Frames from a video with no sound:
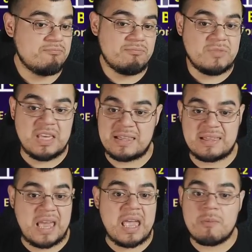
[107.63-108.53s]
the
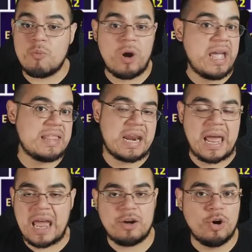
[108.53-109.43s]
same way that I
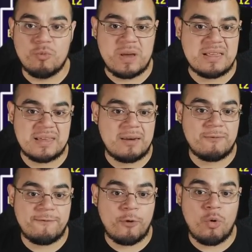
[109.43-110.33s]
had no reason
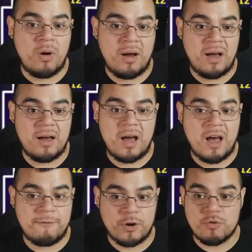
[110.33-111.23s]

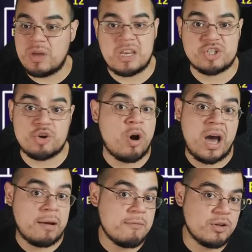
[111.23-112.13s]
for greening
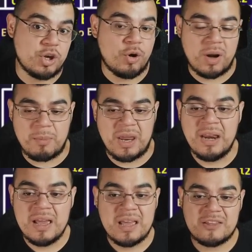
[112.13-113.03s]
Gabranth. You know what I mean?
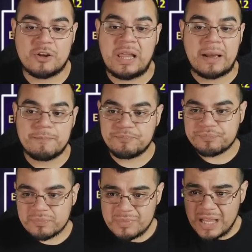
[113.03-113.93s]
So
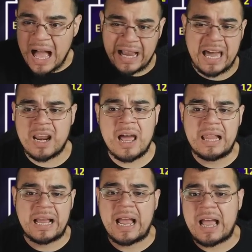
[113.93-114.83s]
I kind
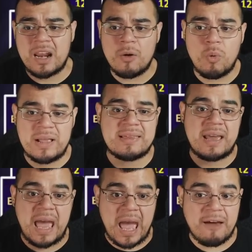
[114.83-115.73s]
of want to
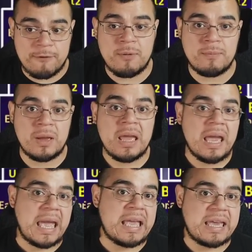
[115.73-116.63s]
have him
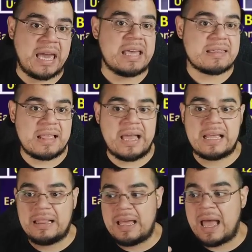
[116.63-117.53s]
in case I
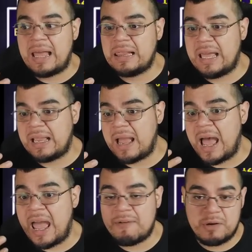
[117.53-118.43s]

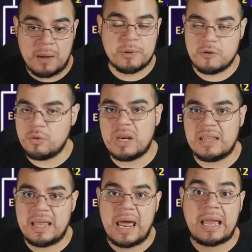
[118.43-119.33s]
have an opportunity
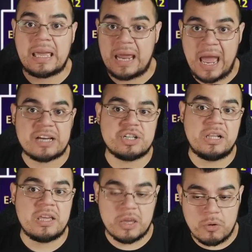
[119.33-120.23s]
that I can
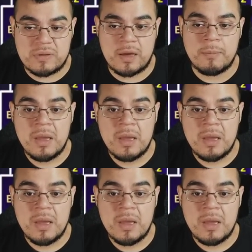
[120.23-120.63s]
actually use him,